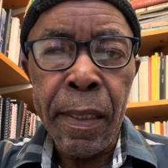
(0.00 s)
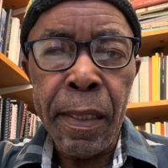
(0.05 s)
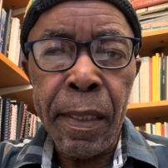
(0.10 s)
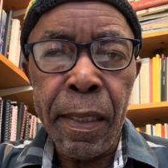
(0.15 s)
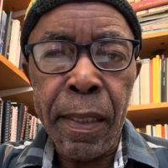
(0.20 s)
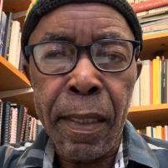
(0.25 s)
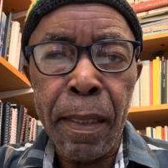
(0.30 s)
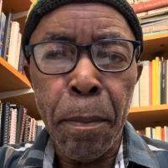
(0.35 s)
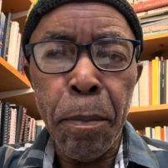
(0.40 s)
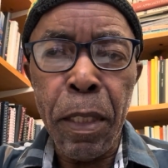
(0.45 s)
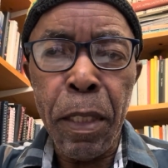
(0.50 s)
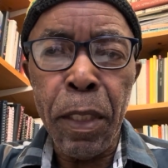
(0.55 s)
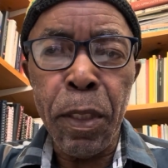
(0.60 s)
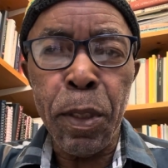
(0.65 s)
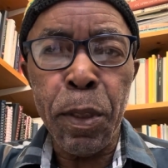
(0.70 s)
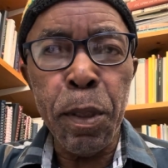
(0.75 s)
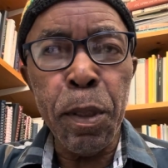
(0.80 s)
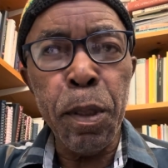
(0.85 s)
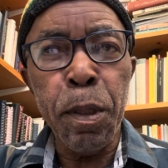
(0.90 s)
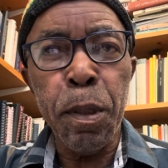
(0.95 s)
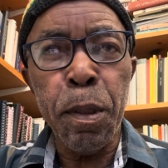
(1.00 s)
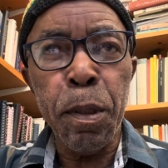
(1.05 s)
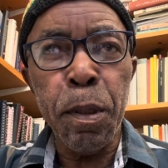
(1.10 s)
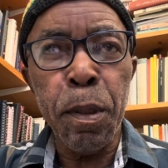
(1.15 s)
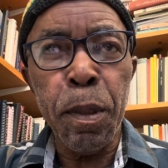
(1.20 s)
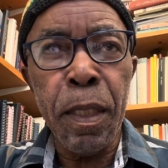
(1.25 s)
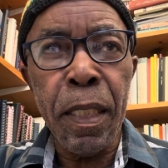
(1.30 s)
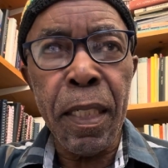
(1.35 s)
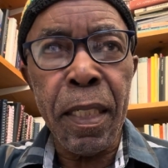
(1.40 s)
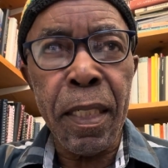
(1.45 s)
some issue
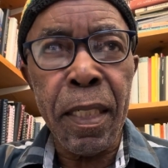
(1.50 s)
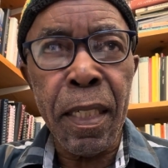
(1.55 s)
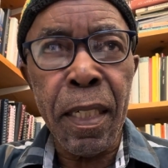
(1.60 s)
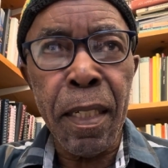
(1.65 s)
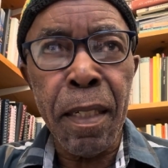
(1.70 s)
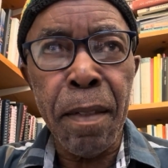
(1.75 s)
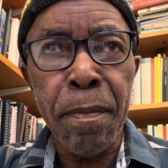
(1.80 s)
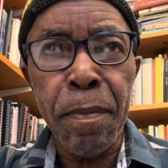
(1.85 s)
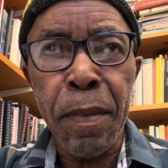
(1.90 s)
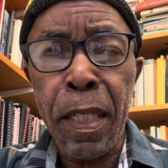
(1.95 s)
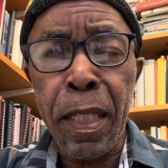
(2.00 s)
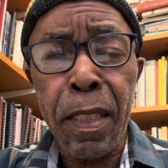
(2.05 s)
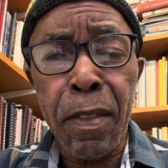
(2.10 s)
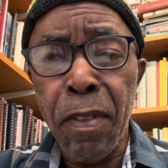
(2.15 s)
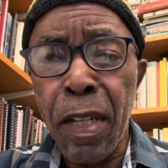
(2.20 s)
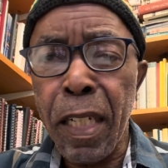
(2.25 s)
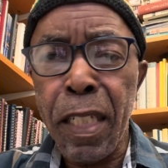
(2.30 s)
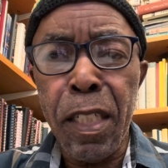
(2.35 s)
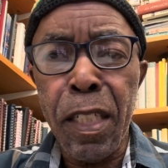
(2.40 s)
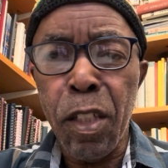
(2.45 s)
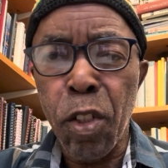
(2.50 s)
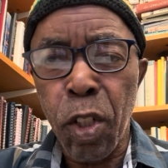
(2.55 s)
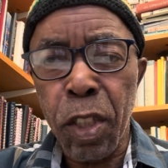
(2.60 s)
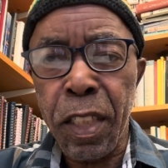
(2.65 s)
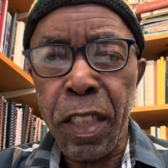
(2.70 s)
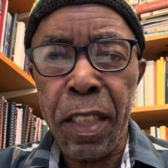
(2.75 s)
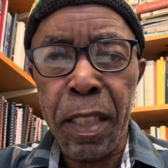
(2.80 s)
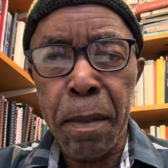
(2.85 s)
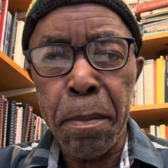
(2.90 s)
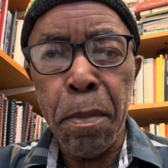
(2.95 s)
that is very
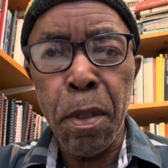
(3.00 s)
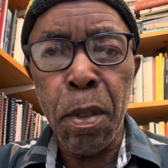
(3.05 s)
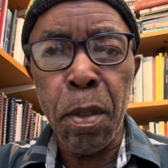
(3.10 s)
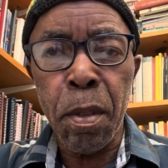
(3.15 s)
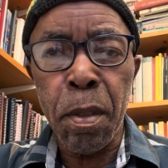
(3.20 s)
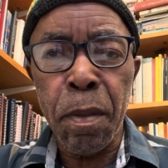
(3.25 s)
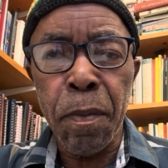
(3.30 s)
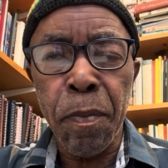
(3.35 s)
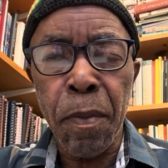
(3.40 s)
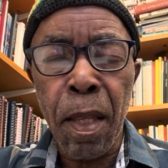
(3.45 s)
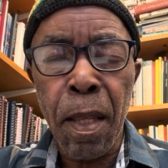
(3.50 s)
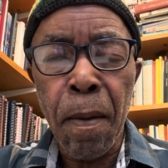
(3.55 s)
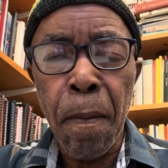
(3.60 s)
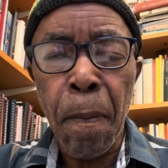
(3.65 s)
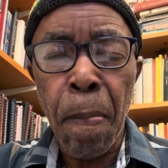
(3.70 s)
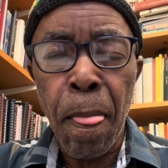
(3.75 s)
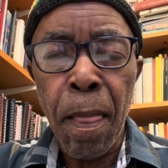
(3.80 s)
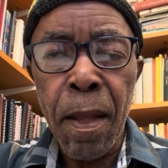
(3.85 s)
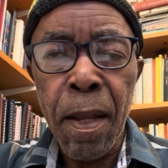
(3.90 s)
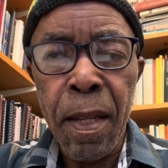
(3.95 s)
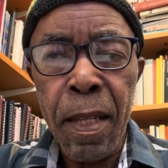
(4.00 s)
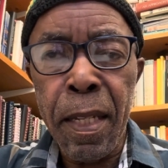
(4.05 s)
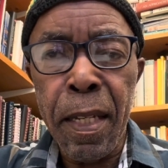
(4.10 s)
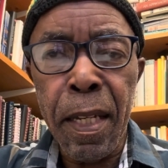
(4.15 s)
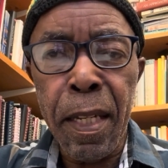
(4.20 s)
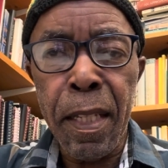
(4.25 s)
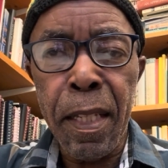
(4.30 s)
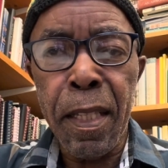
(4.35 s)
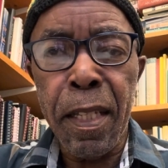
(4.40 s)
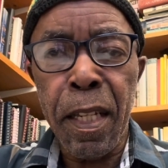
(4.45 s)
noticeable here
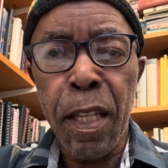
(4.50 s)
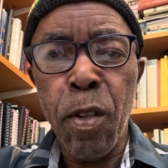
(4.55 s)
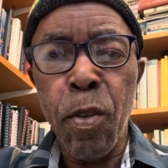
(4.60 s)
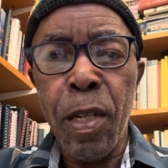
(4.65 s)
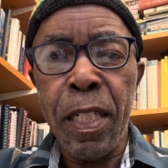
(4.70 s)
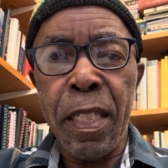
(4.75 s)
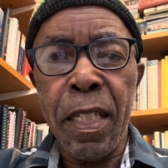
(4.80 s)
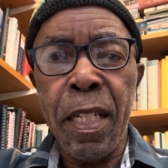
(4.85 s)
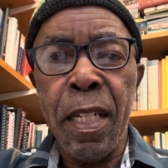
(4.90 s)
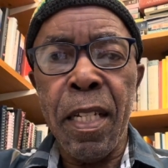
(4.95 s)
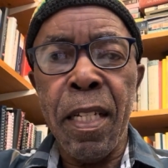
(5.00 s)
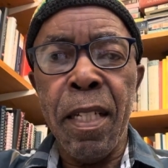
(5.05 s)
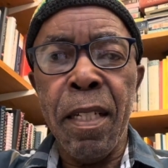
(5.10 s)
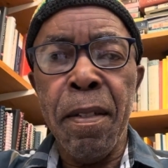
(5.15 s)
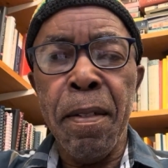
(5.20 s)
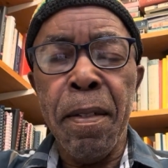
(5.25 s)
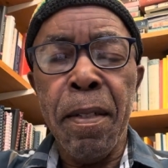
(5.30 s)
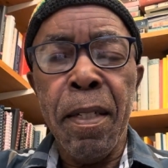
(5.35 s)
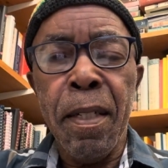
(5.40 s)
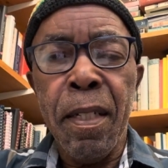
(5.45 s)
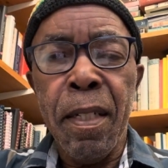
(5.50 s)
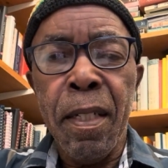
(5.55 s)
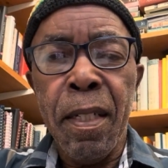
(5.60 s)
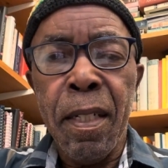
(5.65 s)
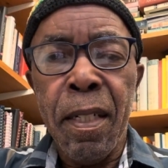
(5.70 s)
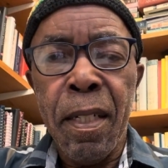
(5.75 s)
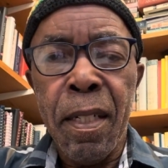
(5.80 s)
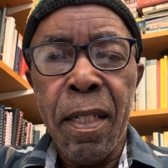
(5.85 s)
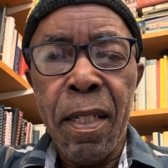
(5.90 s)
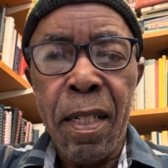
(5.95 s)
in the USA,
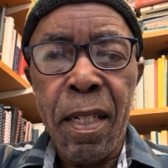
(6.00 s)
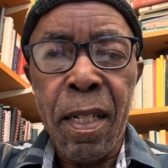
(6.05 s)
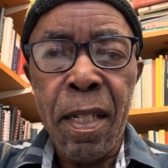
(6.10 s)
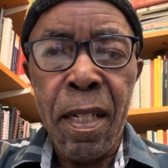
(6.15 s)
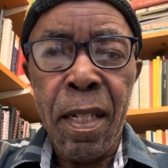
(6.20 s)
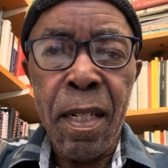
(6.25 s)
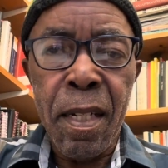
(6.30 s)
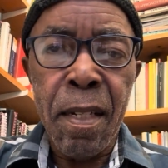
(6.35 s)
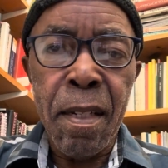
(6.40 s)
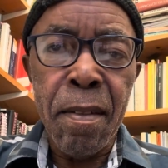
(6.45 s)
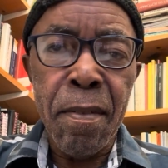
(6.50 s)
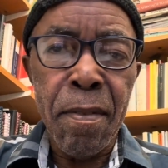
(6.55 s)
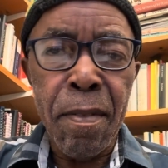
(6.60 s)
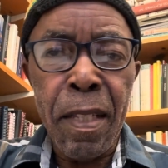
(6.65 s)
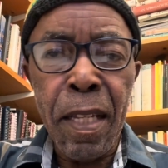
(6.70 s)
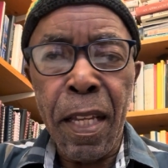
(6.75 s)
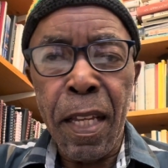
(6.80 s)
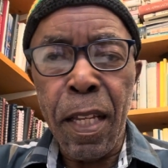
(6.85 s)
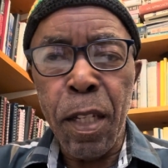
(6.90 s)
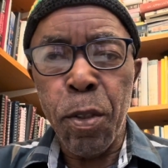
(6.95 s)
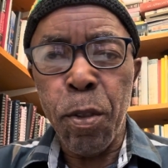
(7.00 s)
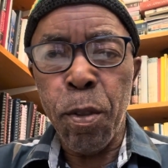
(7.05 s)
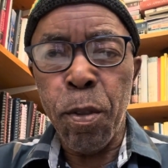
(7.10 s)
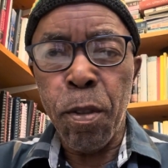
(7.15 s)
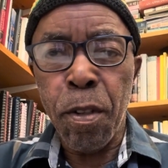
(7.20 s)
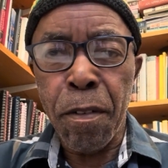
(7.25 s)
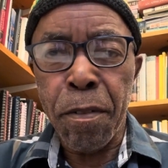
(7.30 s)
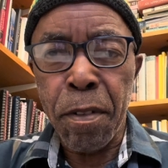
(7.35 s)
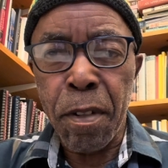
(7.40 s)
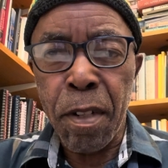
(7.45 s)
the issue
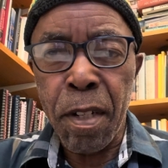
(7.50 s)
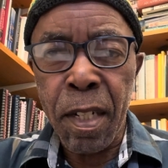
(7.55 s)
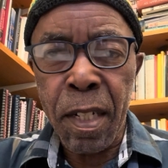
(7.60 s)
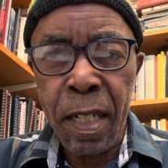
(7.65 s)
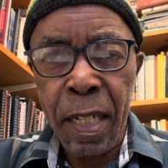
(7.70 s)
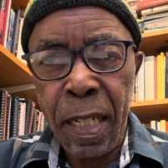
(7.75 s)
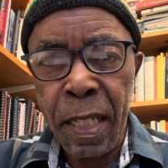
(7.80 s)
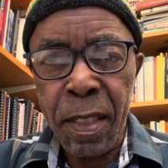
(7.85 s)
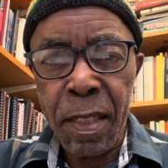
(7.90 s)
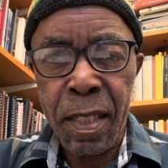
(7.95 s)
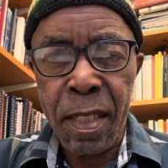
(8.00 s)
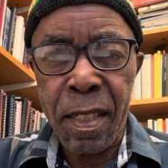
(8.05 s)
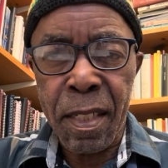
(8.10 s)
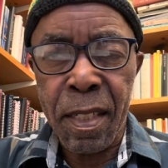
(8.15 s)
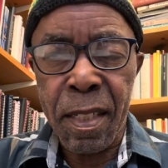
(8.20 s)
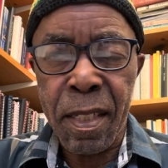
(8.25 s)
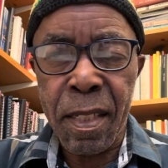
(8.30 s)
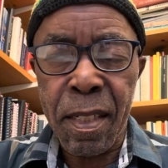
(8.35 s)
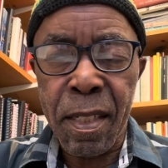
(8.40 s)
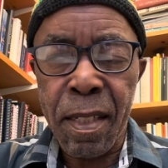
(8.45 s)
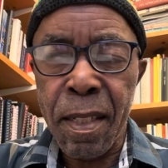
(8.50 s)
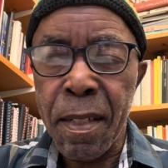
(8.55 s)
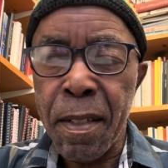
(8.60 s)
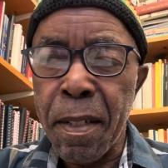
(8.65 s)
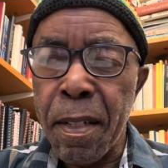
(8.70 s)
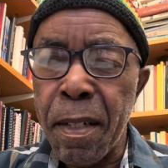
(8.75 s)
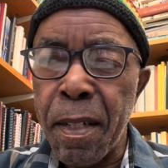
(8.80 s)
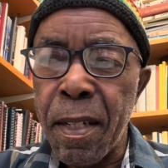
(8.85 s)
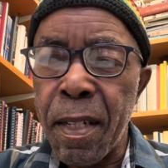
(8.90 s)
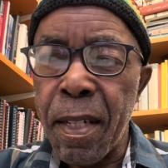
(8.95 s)
of race,
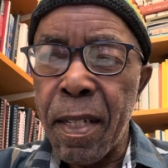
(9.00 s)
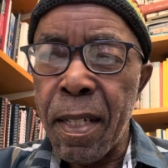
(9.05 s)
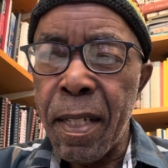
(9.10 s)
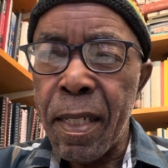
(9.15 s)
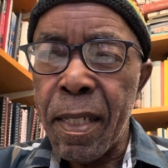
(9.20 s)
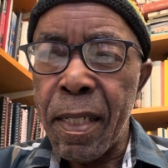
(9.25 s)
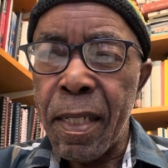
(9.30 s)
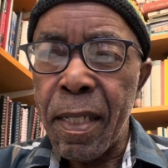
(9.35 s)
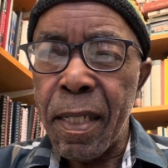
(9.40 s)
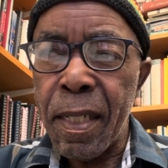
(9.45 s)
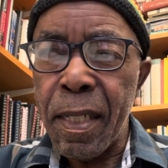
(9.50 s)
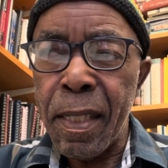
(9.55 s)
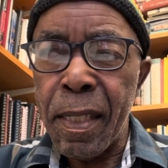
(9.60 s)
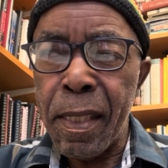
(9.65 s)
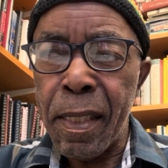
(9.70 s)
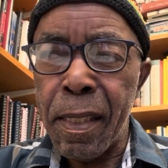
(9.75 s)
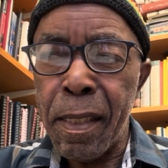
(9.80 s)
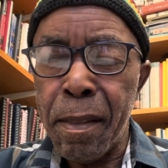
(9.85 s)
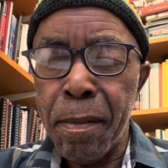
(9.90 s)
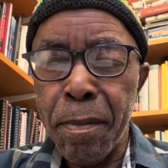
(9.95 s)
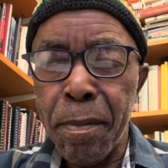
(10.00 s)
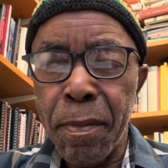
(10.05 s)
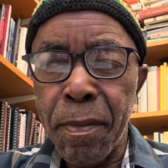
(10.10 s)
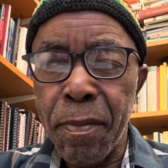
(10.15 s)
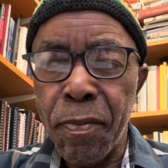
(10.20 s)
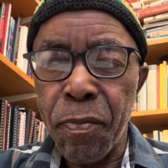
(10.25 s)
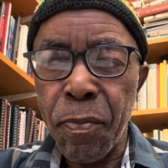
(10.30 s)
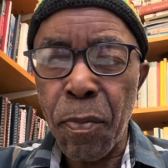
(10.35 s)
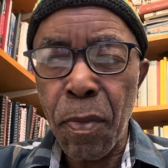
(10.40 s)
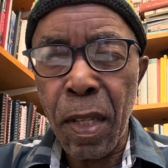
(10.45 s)

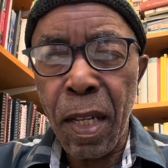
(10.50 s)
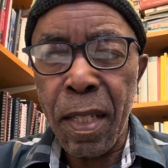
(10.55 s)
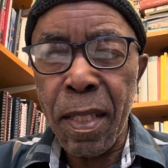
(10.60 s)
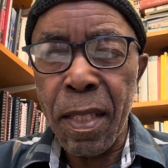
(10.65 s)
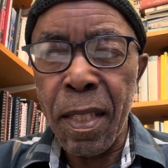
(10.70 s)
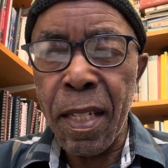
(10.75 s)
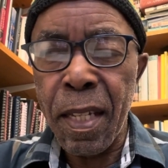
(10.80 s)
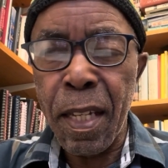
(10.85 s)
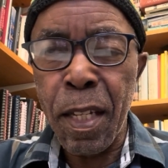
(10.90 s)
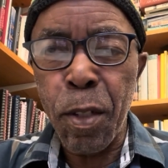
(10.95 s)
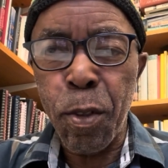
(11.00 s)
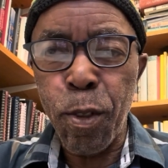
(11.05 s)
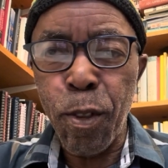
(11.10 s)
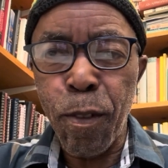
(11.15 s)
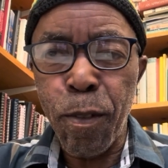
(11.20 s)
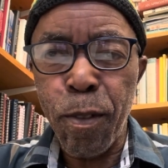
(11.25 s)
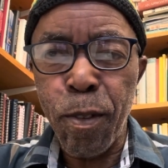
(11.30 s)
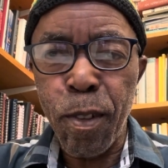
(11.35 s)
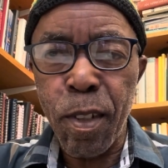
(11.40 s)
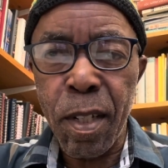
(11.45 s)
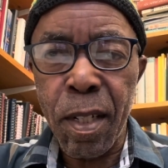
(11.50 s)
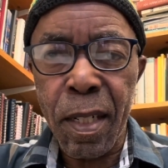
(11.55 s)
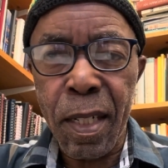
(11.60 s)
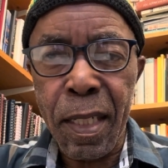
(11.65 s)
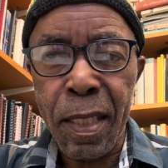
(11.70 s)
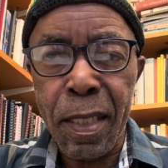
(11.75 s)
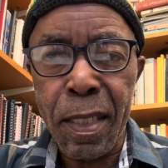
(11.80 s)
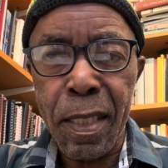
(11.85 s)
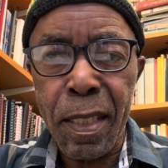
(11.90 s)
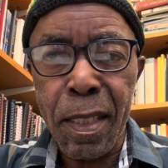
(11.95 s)
the issue of
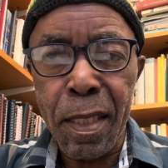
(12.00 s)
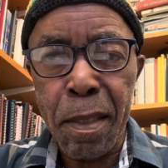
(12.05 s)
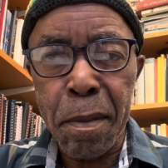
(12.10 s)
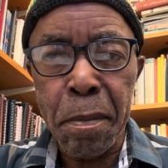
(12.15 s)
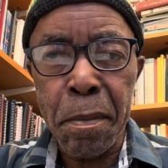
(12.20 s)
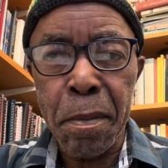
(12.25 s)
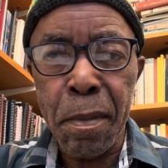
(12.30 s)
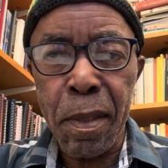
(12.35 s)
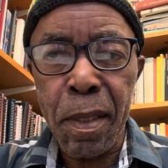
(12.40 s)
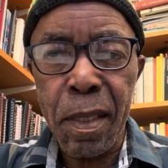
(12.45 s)
racism.